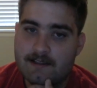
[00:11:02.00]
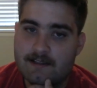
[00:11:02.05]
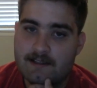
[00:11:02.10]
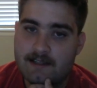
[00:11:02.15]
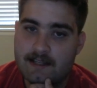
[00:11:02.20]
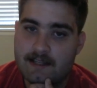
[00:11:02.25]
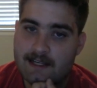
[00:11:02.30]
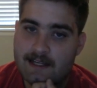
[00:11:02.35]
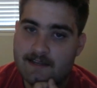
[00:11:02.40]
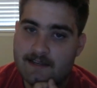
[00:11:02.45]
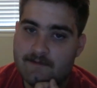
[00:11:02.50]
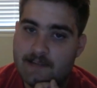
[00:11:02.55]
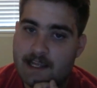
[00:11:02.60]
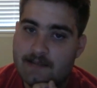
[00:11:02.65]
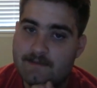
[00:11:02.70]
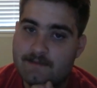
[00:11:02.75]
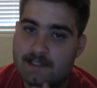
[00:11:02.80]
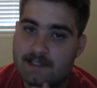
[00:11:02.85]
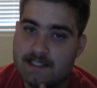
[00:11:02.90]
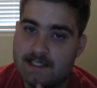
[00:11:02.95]
detective
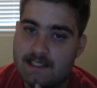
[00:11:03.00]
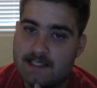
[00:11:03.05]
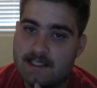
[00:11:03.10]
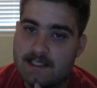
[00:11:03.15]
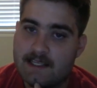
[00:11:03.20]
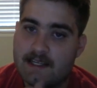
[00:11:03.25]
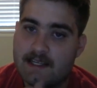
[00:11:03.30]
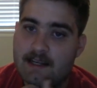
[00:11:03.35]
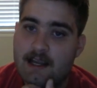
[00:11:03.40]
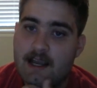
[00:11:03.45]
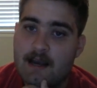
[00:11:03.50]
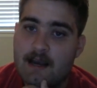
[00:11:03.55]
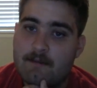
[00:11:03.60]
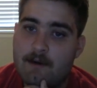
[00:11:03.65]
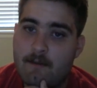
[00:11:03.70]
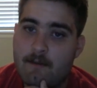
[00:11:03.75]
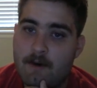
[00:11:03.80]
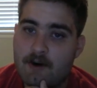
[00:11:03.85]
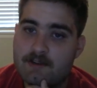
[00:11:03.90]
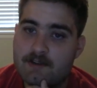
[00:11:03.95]
games existed,
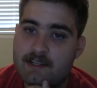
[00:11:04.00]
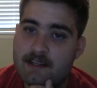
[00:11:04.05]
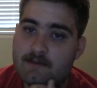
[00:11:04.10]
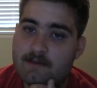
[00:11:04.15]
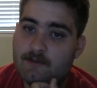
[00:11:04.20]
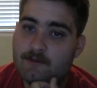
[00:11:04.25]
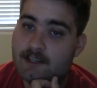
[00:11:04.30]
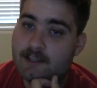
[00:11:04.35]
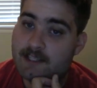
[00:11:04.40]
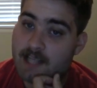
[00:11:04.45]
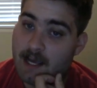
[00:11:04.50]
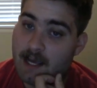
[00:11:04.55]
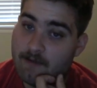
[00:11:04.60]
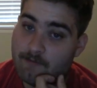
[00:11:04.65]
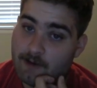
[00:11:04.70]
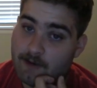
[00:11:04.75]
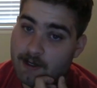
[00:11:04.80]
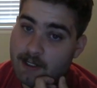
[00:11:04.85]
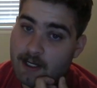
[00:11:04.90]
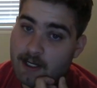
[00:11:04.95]
but most of them were designed
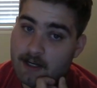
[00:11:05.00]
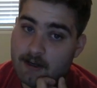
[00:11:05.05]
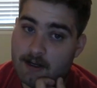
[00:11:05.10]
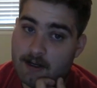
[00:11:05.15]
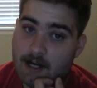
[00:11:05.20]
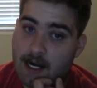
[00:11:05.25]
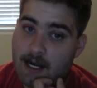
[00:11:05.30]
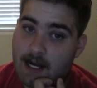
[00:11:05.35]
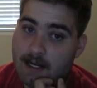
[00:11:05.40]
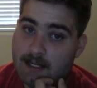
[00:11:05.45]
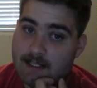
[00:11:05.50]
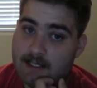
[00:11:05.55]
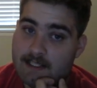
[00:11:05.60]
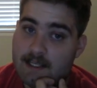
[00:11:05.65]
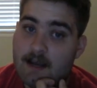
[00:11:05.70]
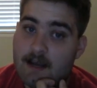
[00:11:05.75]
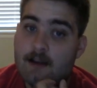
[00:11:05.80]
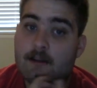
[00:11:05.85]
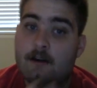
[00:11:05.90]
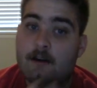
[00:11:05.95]
for a younger audience.
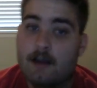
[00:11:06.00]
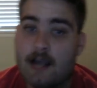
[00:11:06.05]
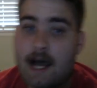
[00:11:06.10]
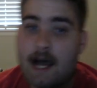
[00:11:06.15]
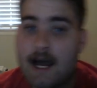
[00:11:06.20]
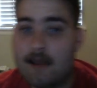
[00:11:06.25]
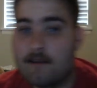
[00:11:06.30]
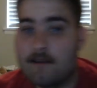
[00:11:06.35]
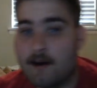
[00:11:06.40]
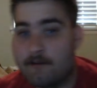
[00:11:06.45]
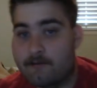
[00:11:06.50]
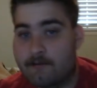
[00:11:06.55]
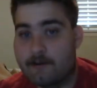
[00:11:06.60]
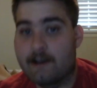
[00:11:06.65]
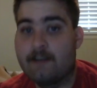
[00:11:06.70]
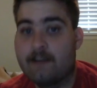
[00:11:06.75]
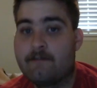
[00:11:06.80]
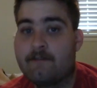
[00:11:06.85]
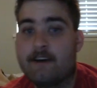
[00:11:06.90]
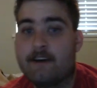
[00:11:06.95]
Look, I love
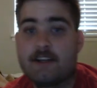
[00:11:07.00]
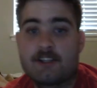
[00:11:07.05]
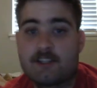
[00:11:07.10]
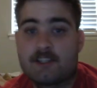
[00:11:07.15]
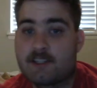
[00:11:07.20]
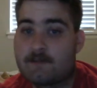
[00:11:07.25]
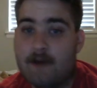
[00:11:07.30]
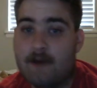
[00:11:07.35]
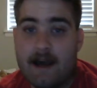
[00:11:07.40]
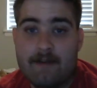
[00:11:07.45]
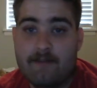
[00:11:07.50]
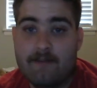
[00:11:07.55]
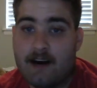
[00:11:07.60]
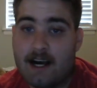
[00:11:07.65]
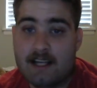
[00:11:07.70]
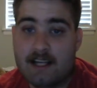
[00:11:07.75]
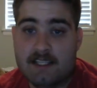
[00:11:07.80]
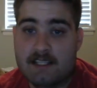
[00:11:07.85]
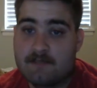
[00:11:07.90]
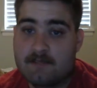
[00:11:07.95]
Freddi Fish and Spy
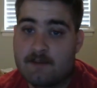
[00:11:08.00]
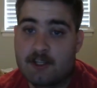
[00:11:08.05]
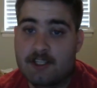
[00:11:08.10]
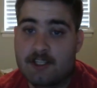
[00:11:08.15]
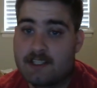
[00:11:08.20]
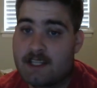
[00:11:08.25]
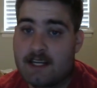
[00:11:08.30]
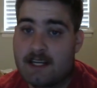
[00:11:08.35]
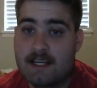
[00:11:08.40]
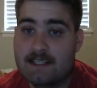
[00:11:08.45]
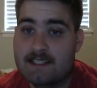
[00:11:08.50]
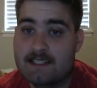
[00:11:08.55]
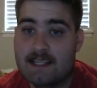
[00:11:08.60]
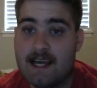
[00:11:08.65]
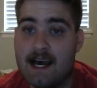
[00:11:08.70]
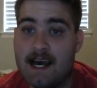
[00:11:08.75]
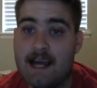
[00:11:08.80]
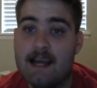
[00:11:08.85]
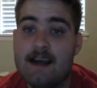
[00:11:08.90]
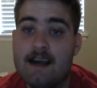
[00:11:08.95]
Fox as much as the next
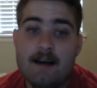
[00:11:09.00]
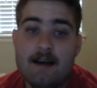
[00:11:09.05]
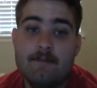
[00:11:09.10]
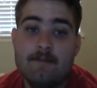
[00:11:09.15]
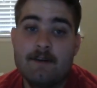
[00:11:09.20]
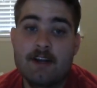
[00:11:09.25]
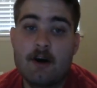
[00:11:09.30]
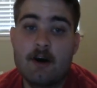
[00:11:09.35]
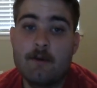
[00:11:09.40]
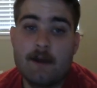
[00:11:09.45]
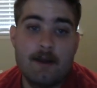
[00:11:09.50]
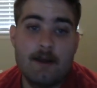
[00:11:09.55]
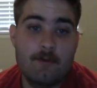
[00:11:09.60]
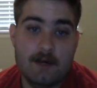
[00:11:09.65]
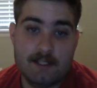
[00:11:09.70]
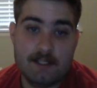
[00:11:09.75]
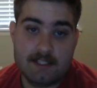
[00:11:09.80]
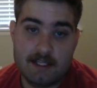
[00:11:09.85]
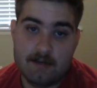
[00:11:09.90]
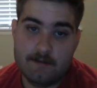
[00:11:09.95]
guy, but nobody
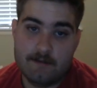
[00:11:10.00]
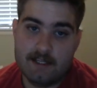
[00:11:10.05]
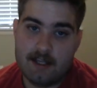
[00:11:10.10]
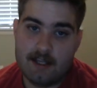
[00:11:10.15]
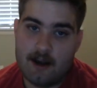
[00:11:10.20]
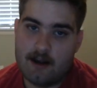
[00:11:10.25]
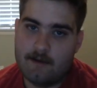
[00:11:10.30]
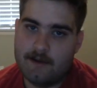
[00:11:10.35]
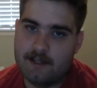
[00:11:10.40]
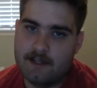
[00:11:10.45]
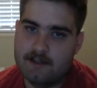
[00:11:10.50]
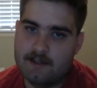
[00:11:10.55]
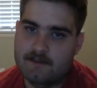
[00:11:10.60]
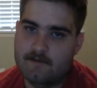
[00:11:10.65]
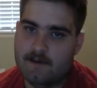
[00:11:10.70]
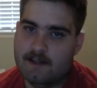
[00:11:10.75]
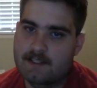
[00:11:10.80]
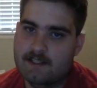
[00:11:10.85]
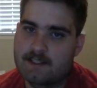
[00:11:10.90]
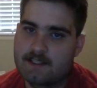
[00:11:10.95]
wants to hear me talk about those for
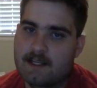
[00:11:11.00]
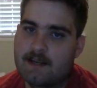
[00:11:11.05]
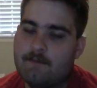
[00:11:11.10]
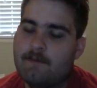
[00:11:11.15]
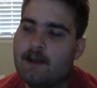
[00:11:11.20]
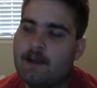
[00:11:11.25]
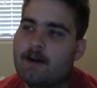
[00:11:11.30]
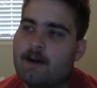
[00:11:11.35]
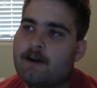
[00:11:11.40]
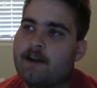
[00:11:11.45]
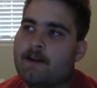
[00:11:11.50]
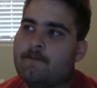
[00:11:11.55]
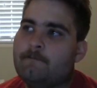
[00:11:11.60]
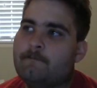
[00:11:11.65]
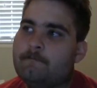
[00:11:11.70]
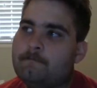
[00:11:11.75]
an extended period.